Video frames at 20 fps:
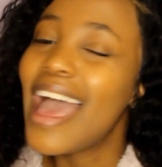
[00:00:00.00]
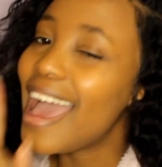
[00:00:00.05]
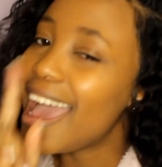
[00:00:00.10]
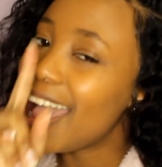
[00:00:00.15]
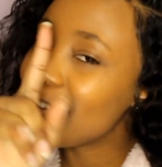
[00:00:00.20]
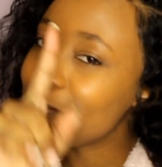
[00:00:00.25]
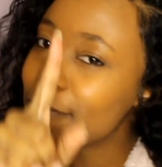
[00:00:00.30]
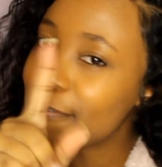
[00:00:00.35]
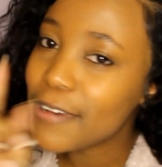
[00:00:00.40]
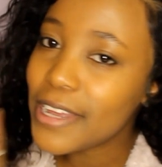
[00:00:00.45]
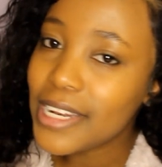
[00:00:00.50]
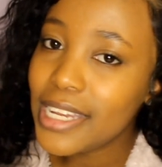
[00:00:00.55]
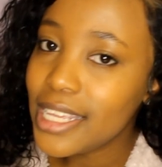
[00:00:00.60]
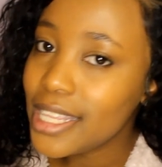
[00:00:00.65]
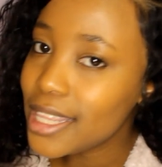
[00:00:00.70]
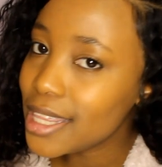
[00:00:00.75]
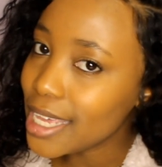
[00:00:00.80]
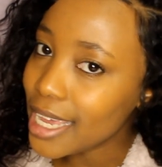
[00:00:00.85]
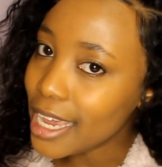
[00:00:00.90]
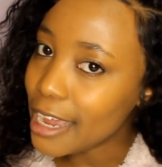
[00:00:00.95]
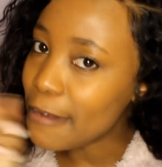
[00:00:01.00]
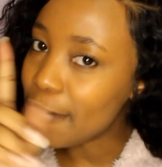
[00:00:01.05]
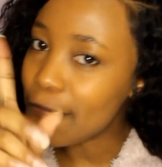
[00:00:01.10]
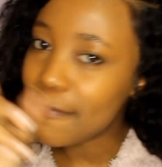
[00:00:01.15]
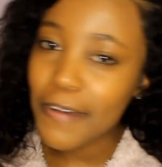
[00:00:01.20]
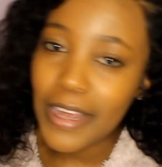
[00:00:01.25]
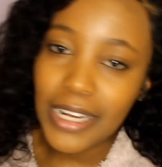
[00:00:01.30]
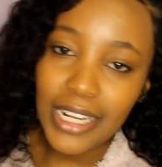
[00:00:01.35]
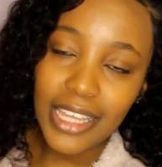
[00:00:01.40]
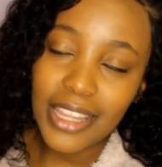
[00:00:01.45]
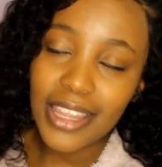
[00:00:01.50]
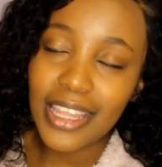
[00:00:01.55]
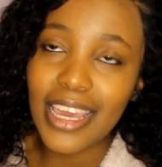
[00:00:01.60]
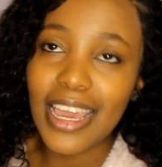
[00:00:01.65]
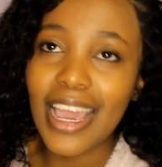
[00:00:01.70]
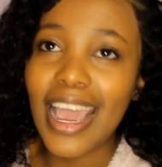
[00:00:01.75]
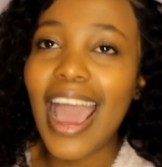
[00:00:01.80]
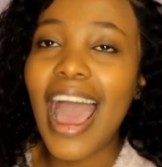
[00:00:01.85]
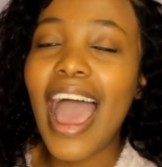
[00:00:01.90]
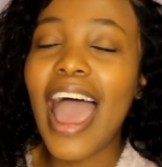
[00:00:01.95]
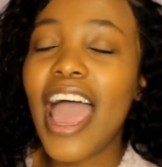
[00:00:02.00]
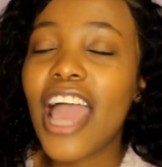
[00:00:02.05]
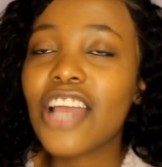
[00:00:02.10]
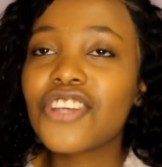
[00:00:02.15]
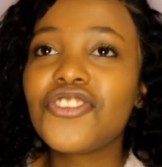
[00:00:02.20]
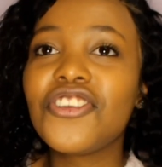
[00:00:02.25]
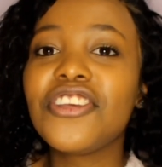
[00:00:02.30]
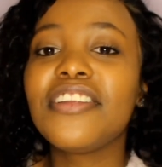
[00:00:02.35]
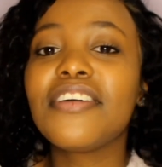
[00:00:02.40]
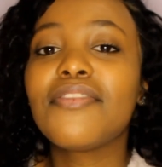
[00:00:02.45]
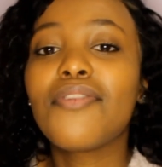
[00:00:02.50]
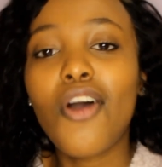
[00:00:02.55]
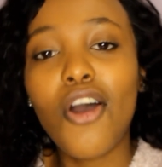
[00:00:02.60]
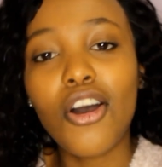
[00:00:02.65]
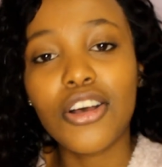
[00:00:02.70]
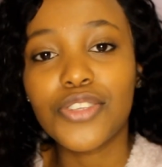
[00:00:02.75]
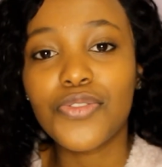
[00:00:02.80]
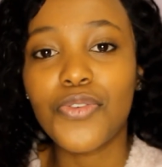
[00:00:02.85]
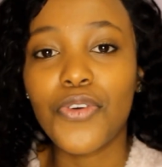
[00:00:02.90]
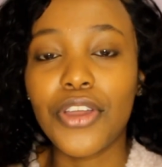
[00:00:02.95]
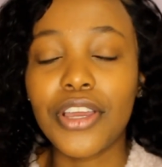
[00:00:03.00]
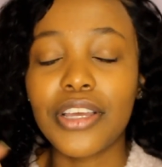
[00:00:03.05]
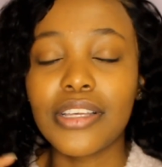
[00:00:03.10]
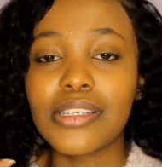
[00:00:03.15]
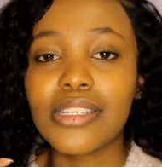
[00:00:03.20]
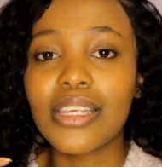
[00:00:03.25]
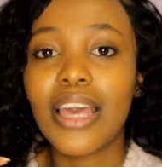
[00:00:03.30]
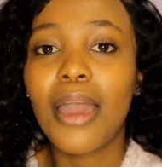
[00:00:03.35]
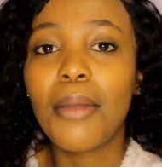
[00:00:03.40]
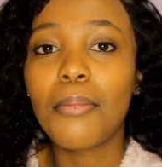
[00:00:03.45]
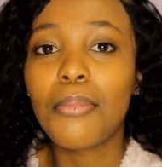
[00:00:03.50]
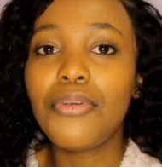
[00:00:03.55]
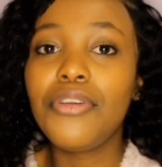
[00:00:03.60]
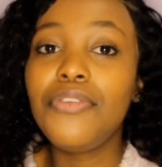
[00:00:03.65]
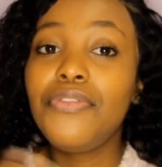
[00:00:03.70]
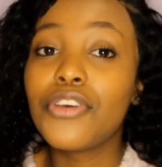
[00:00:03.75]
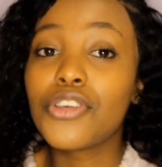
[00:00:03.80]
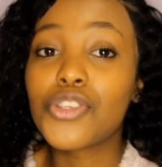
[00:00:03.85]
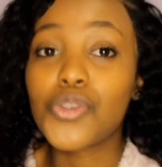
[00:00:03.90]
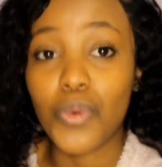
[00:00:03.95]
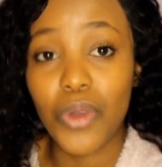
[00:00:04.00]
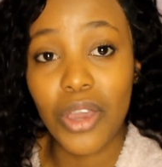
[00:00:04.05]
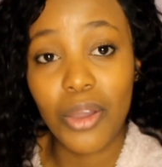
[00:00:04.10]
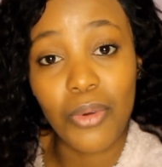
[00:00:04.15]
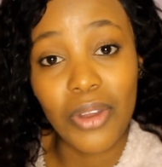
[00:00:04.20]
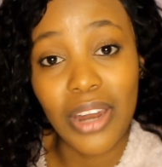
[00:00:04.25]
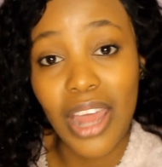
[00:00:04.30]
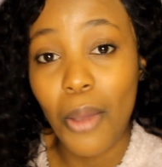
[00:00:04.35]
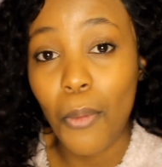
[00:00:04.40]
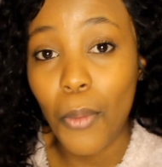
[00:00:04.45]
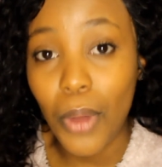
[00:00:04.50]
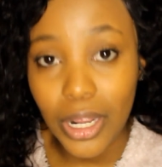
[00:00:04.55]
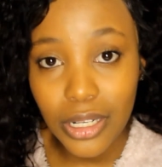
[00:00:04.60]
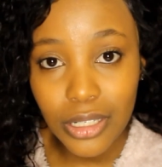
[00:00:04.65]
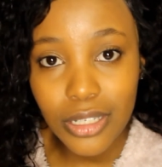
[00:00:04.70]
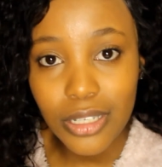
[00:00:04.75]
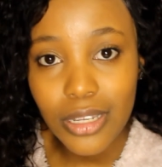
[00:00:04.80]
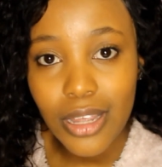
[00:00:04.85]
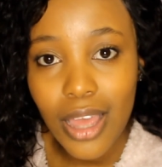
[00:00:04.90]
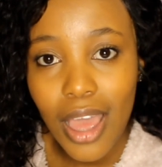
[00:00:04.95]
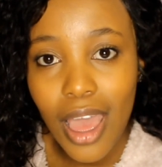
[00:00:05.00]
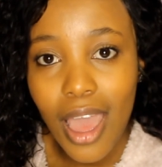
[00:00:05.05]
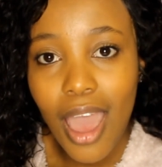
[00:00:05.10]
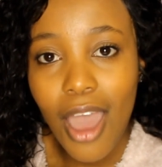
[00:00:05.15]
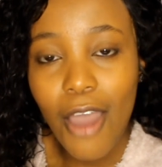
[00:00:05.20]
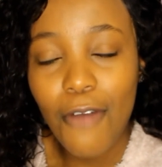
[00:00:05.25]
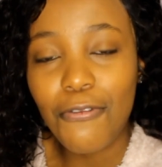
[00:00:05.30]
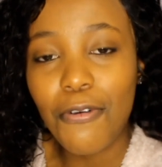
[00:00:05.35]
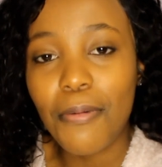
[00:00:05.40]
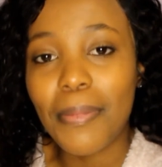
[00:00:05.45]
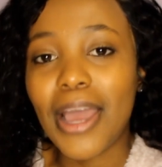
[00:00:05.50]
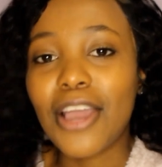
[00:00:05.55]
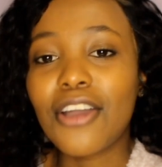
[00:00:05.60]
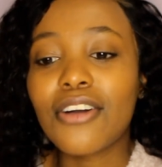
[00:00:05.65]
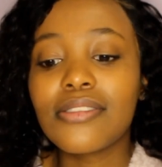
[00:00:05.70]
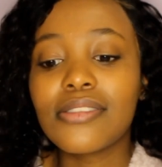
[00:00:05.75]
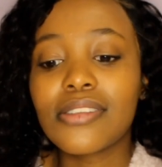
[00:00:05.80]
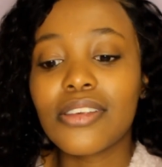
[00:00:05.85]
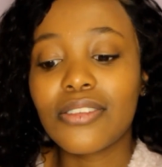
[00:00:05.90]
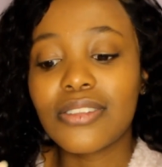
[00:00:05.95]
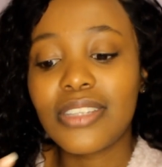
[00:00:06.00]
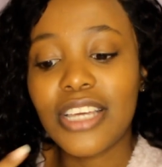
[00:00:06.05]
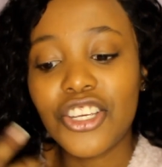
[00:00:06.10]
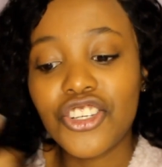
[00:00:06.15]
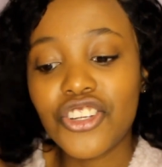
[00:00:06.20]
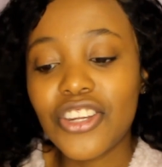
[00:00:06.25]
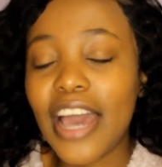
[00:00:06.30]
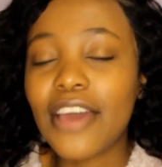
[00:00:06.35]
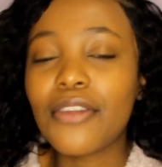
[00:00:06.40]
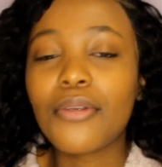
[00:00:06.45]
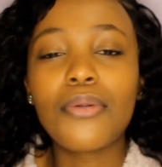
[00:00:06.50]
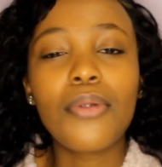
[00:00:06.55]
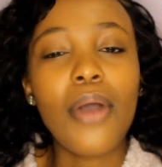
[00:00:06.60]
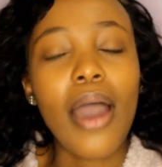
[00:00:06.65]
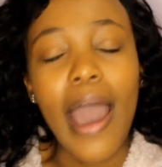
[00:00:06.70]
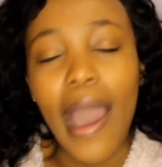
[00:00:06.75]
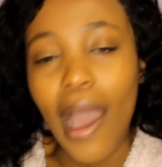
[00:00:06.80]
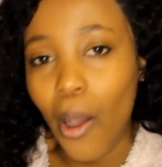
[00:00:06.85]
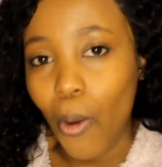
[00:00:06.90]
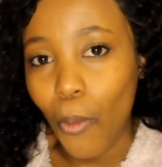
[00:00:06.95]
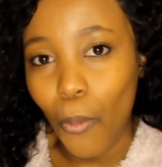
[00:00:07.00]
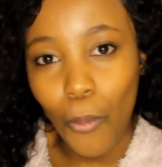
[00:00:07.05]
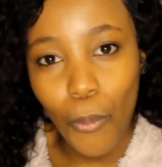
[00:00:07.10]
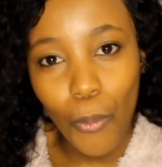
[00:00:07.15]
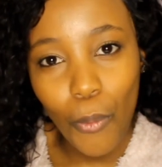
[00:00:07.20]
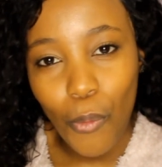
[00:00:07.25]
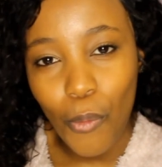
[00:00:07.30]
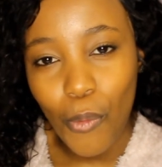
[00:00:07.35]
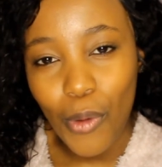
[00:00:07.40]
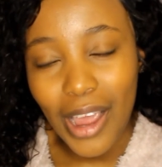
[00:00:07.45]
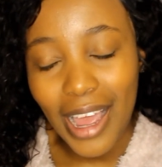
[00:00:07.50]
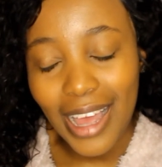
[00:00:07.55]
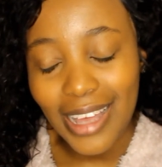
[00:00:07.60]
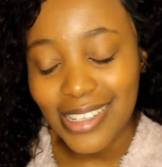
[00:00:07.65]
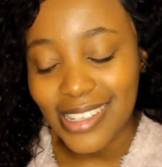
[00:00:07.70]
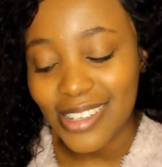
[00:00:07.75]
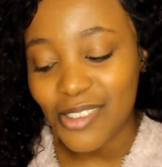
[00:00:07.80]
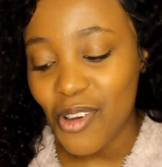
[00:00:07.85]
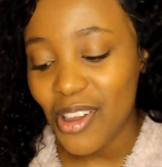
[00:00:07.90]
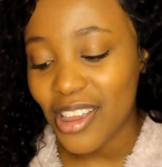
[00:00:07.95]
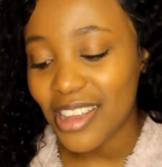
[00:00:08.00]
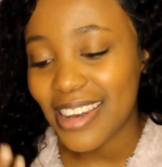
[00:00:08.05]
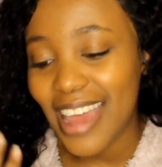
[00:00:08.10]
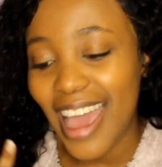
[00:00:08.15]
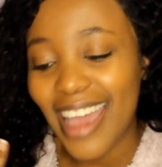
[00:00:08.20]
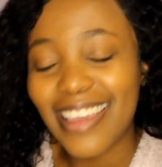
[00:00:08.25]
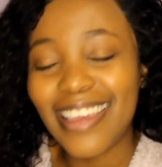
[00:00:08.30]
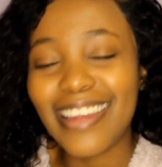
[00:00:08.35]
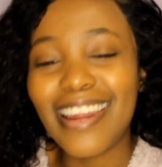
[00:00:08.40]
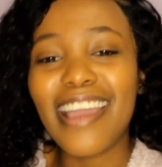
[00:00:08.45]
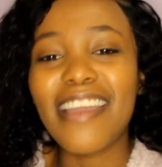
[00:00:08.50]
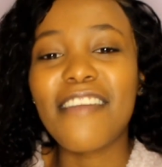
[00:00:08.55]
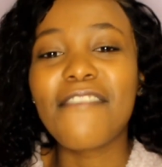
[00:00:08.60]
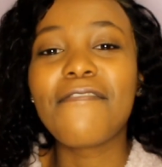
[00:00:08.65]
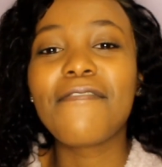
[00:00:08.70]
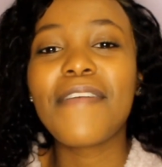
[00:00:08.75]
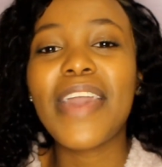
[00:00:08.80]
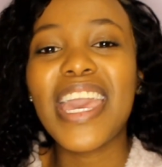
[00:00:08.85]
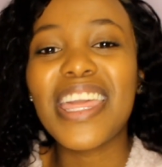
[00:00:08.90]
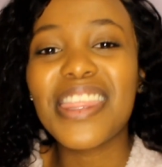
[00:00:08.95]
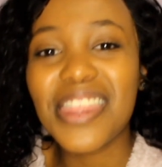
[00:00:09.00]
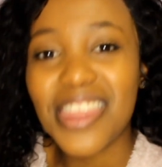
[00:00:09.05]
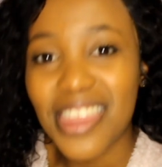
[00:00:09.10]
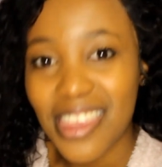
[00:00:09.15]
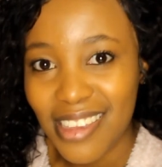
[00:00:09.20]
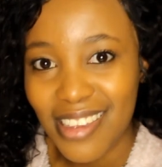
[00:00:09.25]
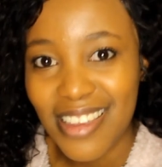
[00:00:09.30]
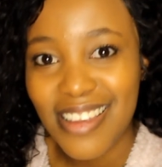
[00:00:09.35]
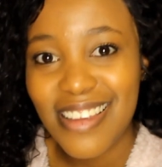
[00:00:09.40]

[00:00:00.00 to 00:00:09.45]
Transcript: And funny thing, I actually never asked for his previous work when I went for my consultation. I don't know how, guys. Don't get faith.